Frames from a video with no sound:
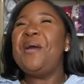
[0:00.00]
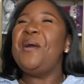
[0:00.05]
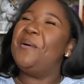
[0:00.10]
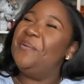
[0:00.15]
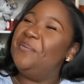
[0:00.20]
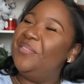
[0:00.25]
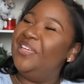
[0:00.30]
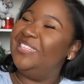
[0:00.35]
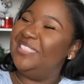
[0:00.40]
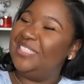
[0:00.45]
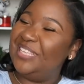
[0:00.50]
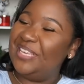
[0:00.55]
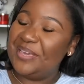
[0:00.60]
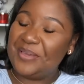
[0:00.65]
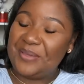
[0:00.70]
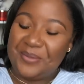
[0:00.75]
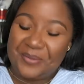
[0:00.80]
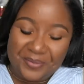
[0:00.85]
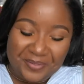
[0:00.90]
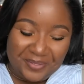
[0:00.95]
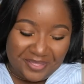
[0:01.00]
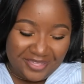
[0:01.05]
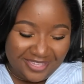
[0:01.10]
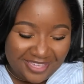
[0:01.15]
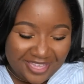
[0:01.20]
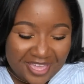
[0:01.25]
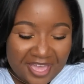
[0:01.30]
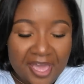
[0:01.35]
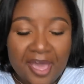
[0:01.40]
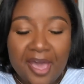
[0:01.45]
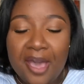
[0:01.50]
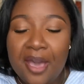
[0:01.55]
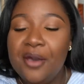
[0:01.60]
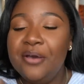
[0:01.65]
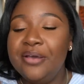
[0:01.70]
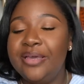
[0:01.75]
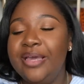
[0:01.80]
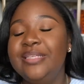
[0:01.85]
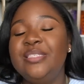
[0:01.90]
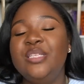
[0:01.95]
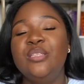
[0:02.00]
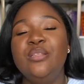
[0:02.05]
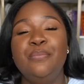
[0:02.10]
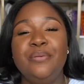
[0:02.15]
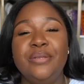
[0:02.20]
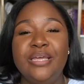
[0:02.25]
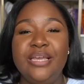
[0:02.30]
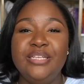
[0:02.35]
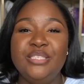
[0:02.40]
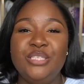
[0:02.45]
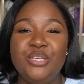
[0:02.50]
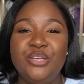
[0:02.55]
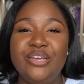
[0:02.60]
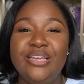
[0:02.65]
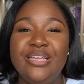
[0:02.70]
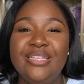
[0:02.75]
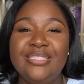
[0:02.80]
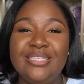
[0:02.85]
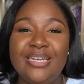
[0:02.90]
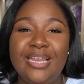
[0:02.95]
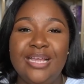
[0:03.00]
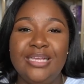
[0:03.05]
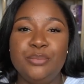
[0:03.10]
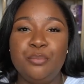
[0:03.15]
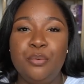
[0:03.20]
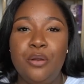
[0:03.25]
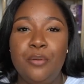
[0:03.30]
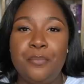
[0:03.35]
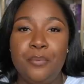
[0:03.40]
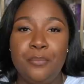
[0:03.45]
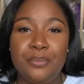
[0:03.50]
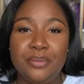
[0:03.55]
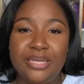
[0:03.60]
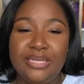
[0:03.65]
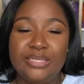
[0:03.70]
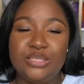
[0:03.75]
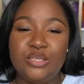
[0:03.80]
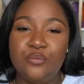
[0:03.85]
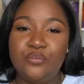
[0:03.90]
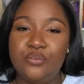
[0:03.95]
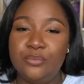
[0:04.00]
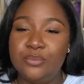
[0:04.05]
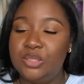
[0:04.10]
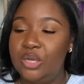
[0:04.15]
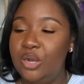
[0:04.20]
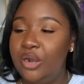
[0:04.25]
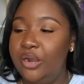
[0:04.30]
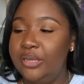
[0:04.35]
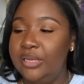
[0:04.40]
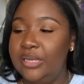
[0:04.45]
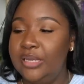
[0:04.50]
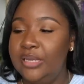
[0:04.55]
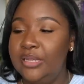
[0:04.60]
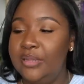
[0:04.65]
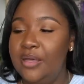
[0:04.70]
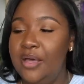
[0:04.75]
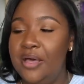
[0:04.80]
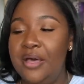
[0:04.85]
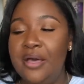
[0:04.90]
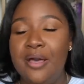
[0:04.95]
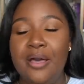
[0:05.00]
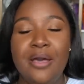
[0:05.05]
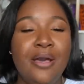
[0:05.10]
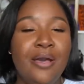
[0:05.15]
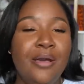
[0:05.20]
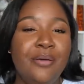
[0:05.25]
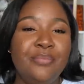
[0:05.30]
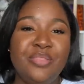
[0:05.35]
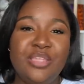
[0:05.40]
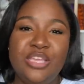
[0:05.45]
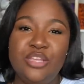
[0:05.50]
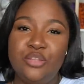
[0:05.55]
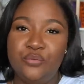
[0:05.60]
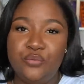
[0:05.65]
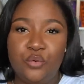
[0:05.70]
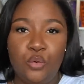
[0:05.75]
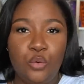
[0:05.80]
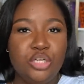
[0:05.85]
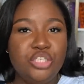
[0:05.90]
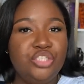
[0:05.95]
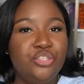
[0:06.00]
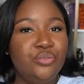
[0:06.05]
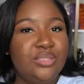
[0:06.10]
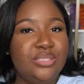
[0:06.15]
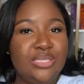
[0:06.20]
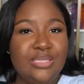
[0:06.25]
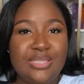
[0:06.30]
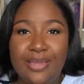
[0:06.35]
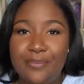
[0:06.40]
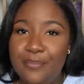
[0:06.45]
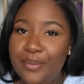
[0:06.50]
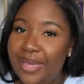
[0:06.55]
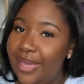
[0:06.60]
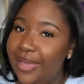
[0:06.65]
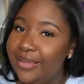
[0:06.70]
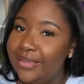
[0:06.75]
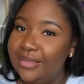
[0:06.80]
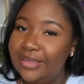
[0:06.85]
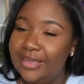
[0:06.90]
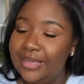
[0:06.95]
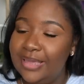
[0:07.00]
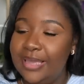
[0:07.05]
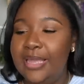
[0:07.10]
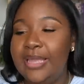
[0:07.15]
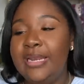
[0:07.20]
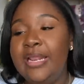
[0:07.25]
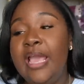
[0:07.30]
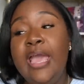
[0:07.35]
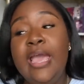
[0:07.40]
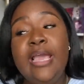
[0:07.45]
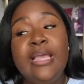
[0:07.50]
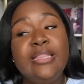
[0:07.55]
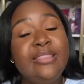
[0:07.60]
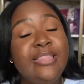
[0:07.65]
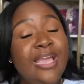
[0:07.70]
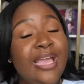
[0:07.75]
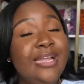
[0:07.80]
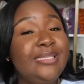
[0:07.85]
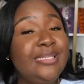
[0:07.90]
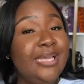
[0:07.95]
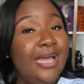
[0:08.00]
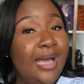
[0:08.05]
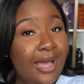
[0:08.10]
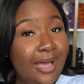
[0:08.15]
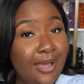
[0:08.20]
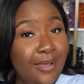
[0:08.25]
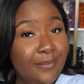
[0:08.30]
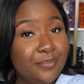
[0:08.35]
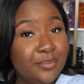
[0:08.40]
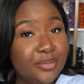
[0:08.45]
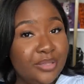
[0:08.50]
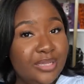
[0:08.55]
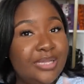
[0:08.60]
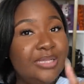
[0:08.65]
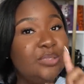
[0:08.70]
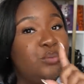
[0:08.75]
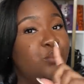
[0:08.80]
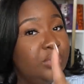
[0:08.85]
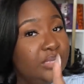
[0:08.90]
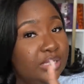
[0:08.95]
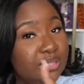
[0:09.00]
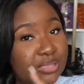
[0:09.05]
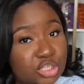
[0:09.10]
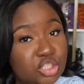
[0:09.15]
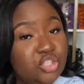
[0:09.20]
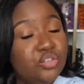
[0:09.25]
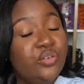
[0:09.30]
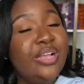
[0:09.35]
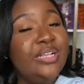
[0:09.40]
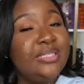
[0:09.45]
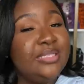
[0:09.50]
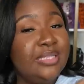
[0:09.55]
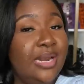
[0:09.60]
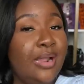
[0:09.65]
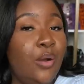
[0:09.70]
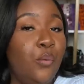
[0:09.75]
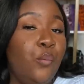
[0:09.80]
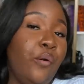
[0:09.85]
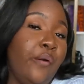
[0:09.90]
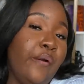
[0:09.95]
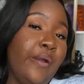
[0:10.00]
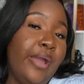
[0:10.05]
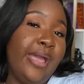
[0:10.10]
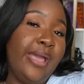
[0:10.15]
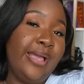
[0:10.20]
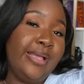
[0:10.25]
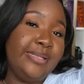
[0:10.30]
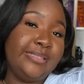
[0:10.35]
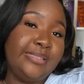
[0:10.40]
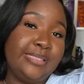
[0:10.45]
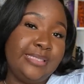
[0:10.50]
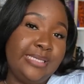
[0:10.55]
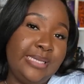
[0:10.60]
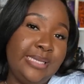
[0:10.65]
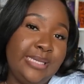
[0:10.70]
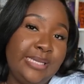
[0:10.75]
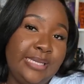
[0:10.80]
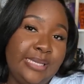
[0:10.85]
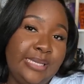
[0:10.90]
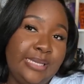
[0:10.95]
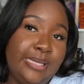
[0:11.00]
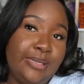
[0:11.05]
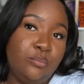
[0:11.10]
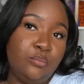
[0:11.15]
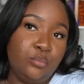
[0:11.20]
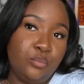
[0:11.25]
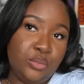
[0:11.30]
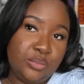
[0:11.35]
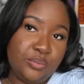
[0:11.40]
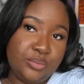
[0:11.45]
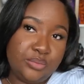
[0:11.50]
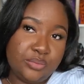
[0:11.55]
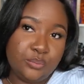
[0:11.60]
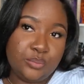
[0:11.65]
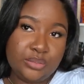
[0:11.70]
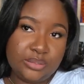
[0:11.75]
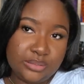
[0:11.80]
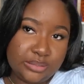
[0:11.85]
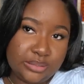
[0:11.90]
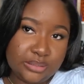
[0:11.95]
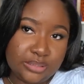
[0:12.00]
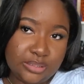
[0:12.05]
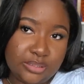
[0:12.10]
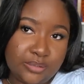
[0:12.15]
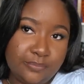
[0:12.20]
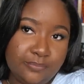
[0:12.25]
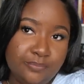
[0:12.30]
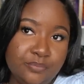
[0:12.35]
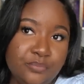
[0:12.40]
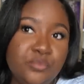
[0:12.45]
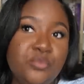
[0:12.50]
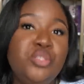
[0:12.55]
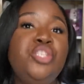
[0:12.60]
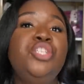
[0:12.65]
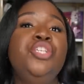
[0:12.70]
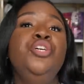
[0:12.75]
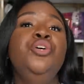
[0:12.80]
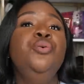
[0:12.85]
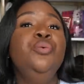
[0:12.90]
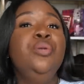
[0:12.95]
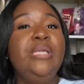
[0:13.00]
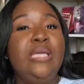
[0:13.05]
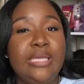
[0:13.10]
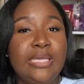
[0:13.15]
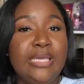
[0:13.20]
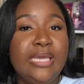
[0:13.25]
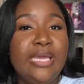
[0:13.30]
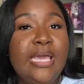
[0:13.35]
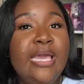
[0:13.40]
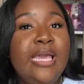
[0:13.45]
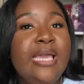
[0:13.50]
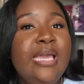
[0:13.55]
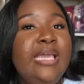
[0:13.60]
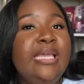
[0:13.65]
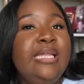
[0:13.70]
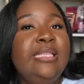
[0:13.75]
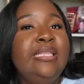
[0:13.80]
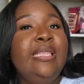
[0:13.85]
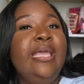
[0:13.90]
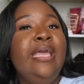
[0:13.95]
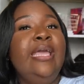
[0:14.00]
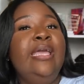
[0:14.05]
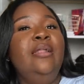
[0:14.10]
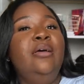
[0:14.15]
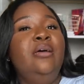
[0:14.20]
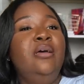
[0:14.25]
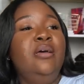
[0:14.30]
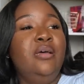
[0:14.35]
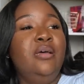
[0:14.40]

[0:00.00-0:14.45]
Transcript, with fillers: oh, that's cute. Okay, so the blazer is a nice purple blazer from Target. Then, of course, you see that bag again. That top is really the dress that I wore as the, what was it? What is it? Tunic in that,